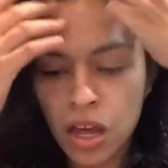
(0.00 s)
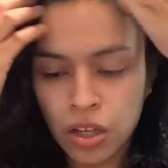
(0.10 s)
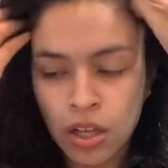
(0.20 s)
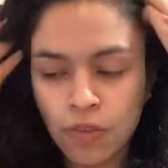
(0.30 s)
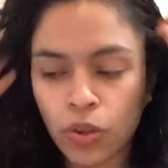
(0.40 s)

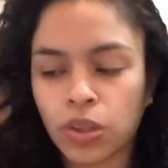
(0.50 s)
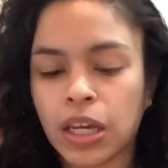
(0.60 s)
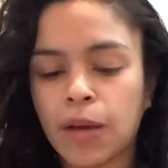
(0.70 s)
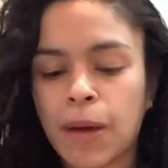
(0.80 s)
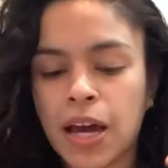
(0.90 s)
if you think
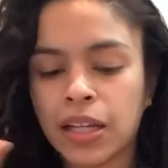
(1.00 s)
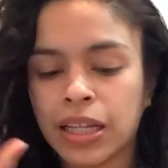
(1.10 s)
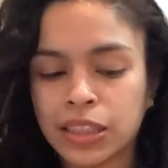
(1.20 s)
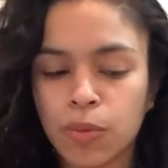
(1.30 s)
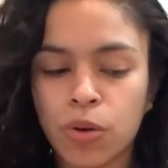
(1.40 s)
about it, like
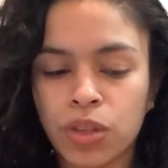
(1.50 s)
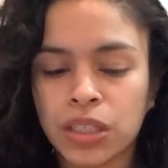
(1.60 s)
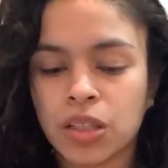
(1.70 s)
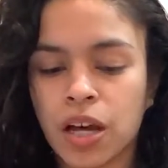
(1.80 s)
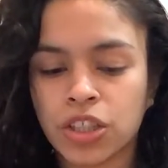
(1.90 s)
someone who
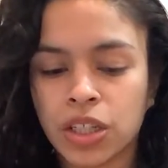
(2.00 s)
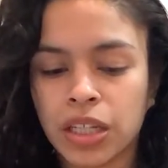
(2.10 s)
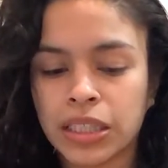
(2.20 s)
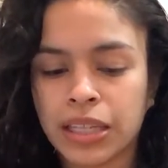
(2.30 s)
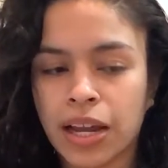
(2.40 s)
thinks logically
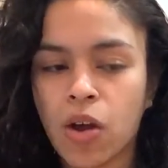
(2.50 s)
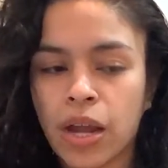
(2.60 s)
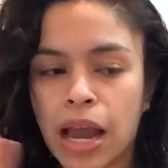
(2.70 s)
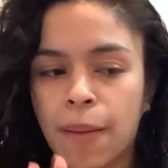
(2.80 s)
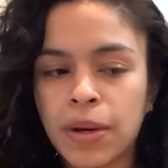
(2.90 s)
is like,
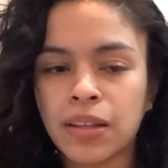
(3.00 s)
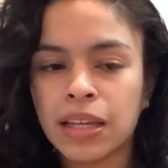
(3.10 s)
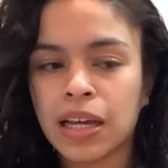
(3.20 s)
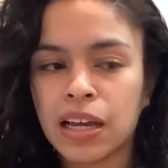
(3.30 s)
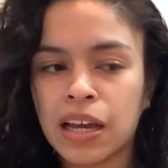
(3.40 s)
okay, I'm going to
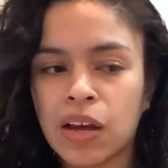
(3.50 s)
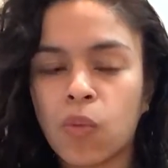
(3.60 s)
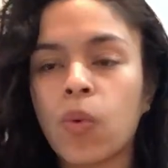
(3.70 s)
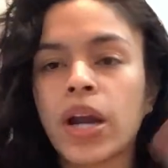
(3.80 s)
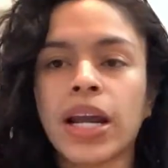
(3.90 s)
think
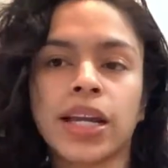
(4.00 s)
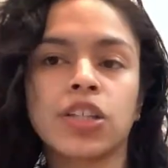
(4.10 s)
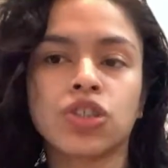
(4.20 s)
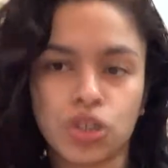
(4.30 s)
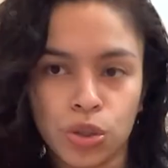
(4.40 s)
what I can
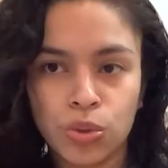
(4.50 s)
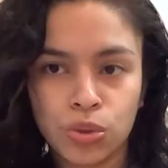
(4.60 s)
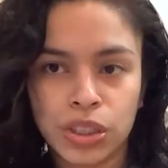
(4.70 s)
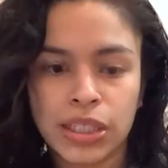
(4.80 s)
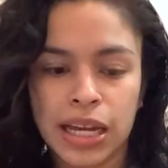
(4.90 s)
do
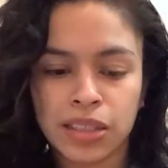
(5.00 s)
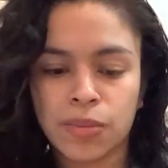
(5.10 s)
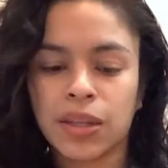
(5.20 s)
to get something